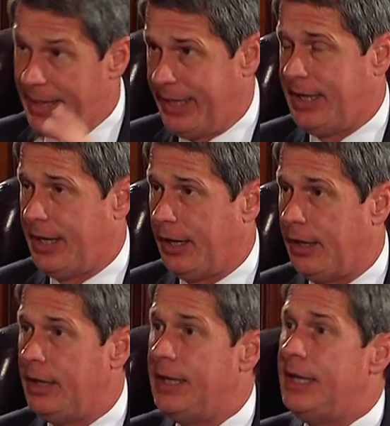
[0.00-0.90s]

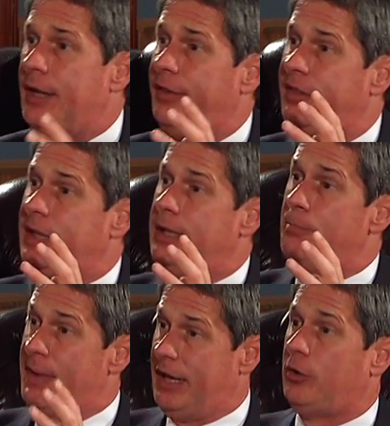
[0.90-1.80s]
Medicare, the
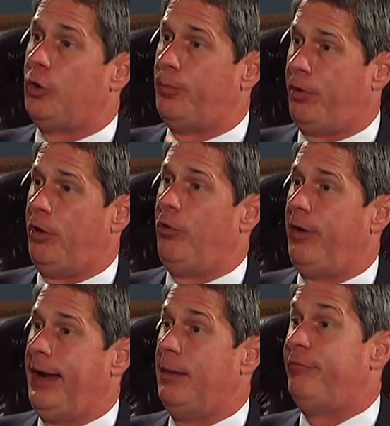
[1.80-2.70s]
medical
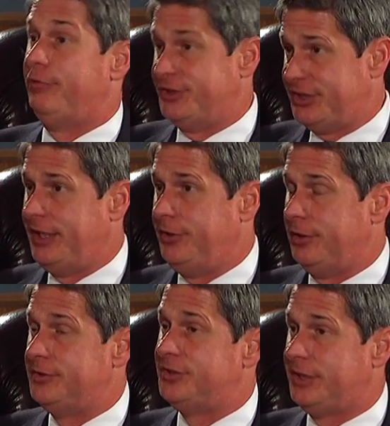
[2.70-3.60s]
program for
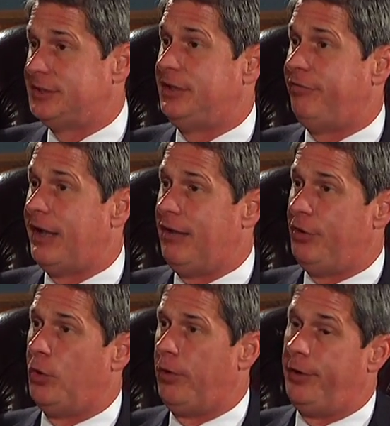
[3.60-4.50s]
seniors, 65
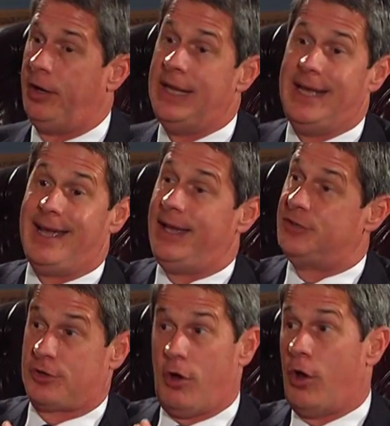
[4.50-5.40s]
and older.
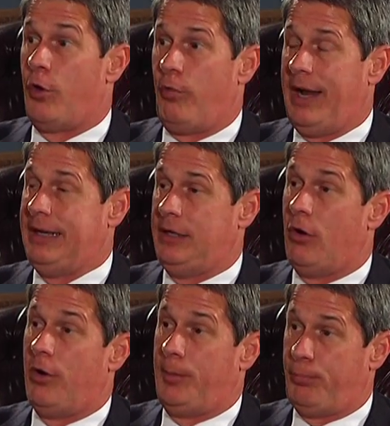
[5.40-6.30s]
It's already
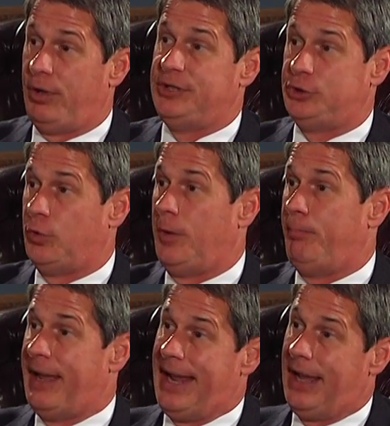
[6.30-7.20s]
on a pretty short
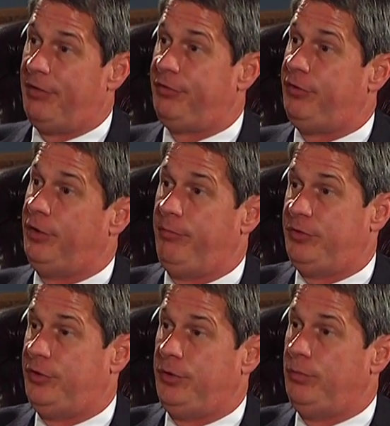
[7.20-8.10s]
path
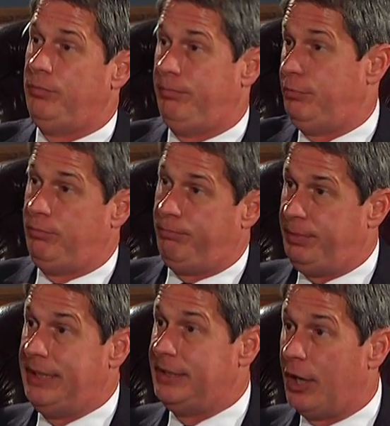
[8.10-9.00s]
to
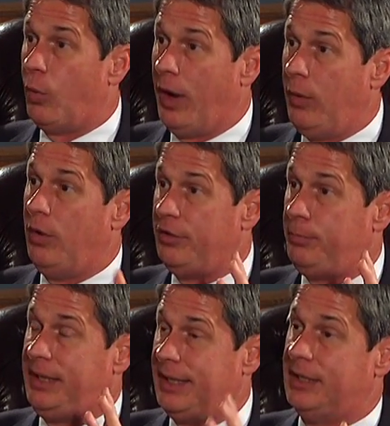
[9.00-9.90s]
being done away with
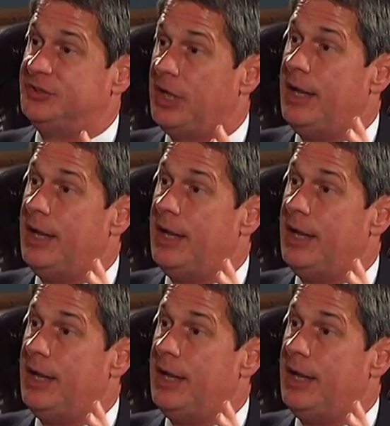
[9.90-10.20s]
because